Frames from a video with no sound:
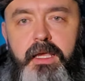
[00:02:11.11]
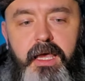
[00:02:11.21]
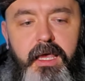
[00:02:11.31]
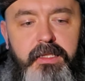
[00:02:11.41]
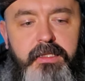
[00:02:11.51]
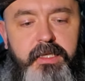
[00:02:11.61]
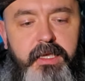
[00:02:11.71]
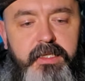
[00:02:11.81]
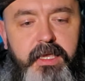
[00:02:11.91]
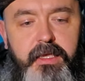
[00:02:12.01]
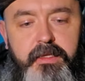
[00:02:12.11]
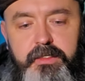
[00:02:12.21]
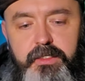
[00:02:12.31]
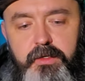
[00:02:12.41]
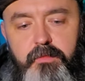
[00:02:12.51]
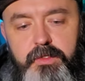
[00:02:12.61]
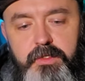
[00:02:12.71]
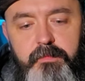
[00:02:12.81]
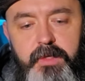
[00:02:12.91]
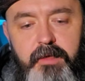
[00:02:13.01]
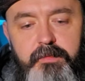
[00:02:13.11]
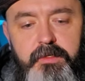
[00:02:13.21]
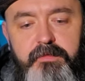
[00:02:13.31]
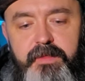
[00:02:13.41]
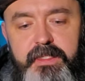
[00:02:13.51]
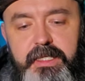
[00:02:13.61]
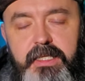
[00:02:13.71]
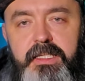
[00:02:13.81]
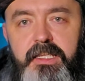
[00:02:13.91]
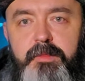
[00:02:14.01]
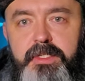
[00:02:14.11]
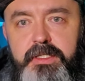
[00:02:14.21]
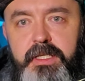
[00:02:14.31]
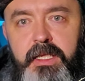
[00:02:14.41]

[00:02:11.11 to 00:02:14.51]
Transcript: And yeah, it shoots some absolutely fantastic images.